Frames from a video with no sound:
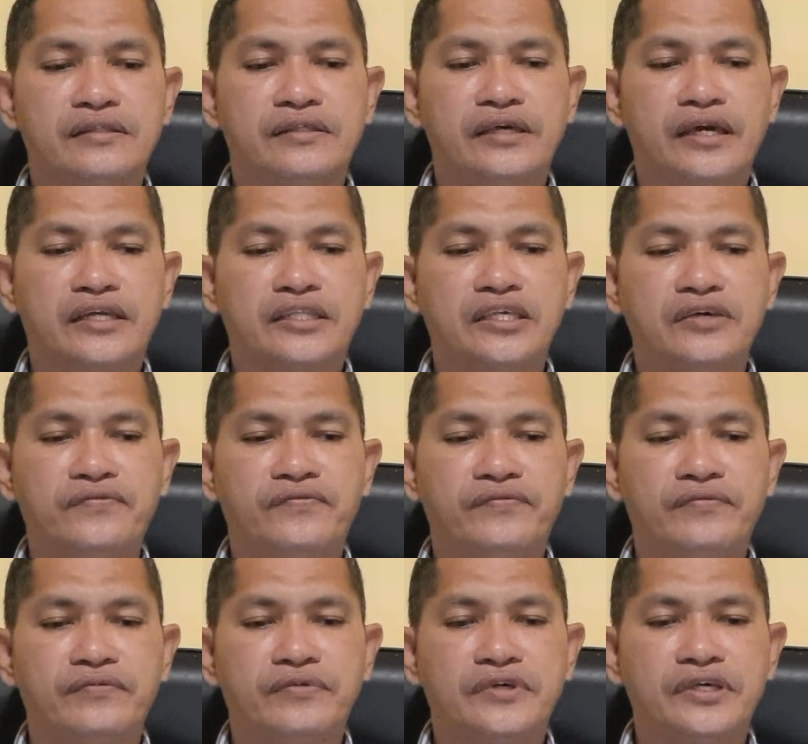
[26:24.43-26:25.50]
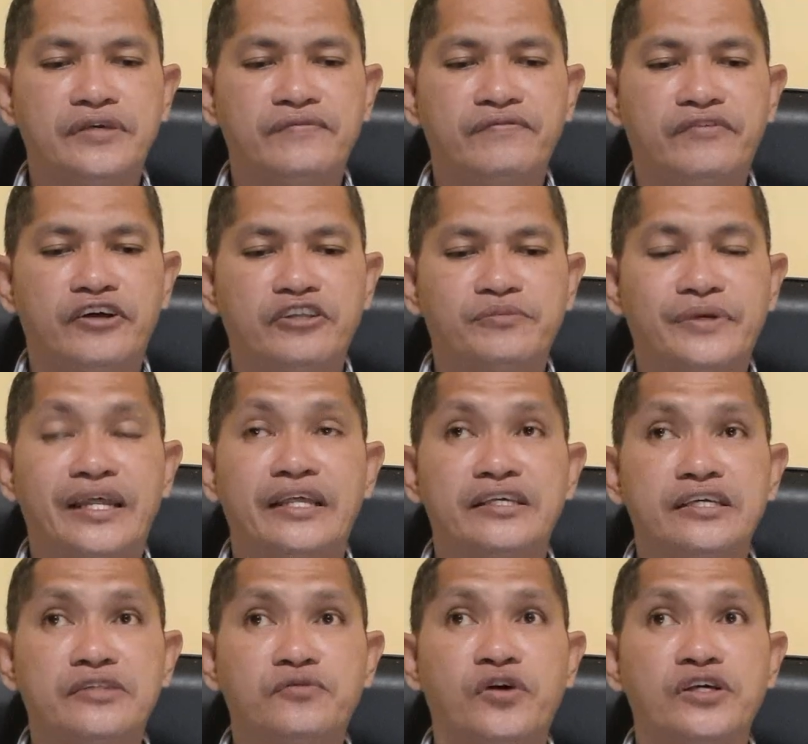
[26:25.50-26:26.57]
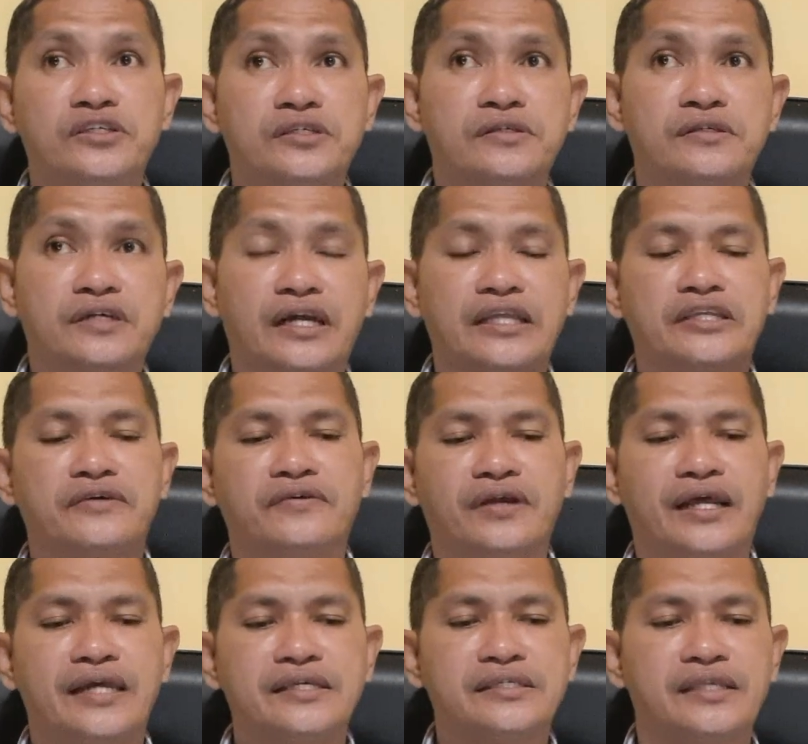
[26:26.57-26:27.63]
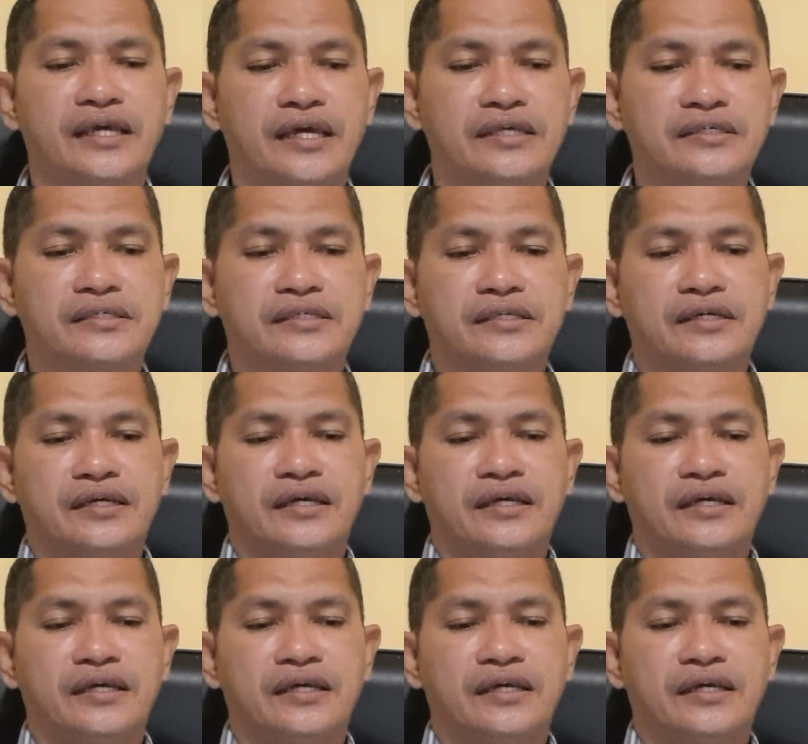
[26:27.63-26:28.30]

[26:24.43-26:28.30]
the active involvement, and it was categorized as